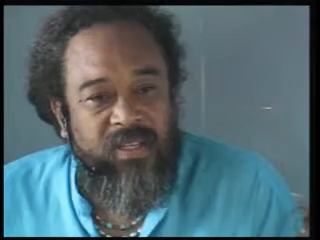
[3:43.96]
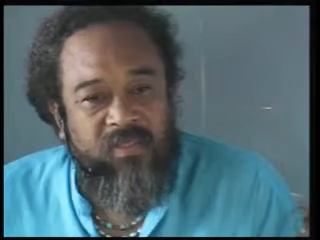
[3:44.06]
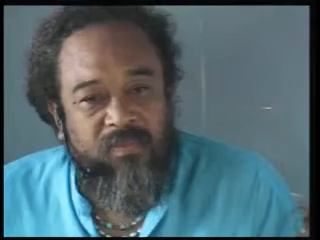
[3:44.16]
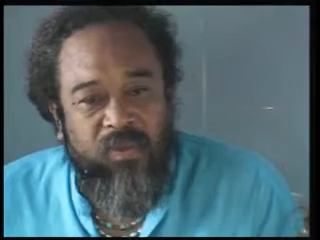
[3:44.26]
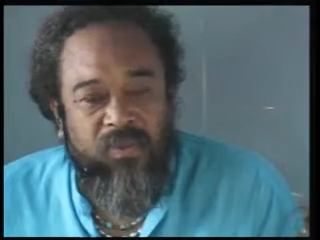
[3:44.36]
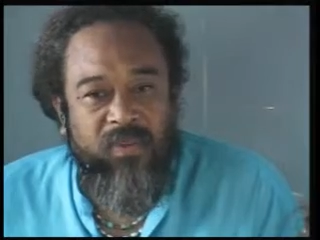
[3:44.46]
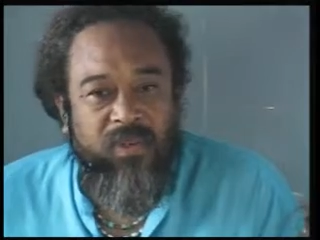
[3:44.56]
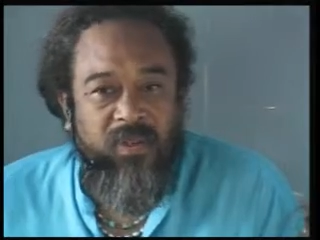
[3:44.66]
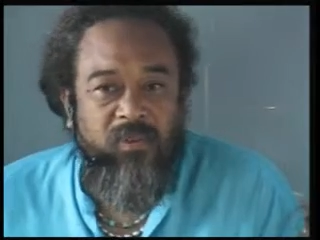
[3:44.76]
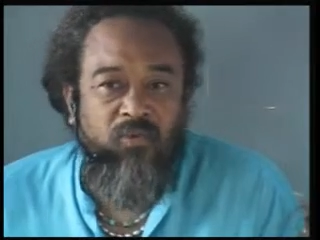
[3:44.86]
This
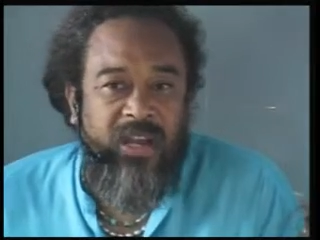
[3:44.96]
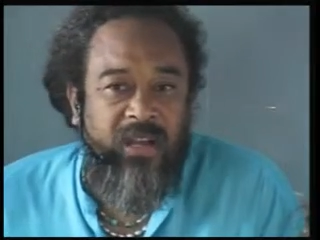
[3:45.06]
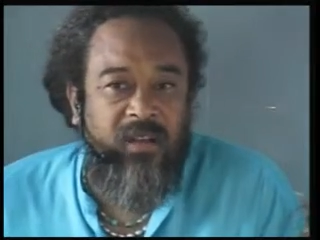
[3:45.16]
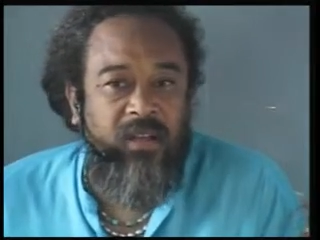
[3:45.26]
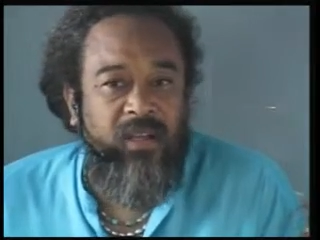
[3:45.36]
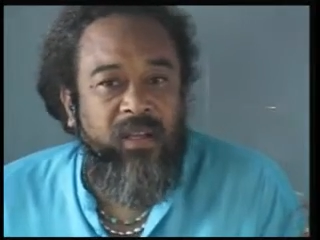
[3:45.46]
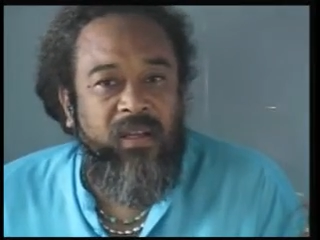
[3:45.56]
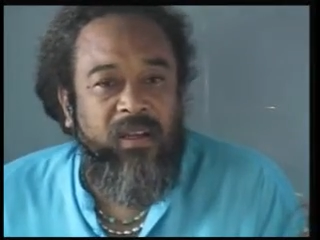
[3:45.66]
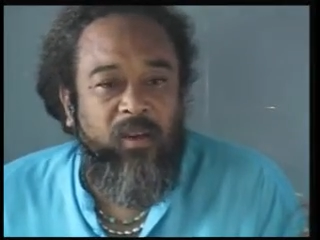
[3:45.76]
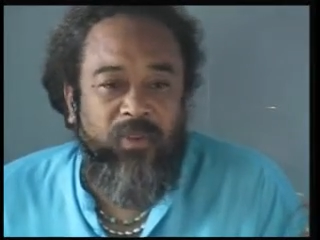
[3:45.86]
beautiful, rare
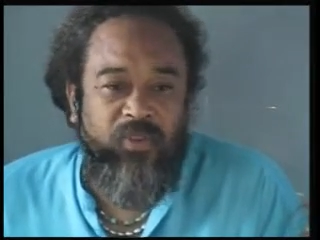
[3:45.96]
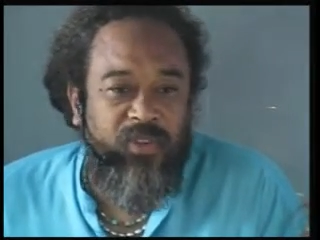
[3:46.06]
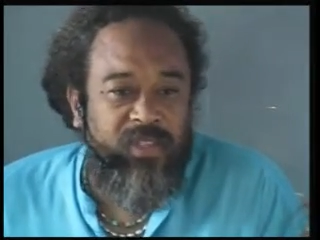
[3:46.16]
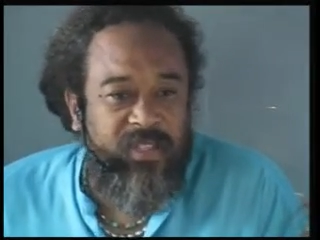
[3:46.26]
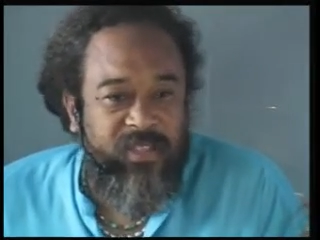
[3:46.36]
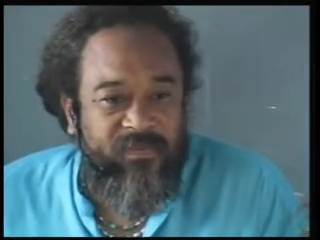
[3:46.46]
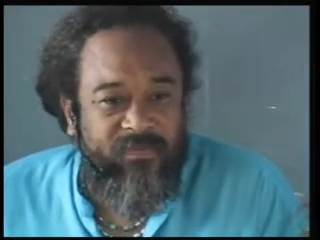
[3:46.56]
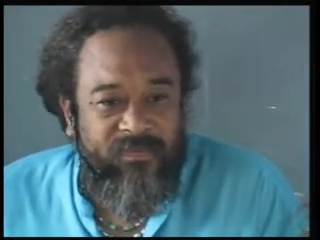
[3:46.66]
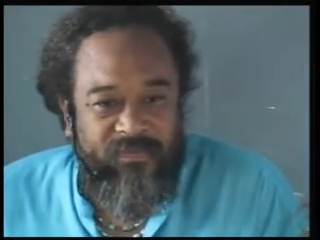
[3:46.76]
opportunity.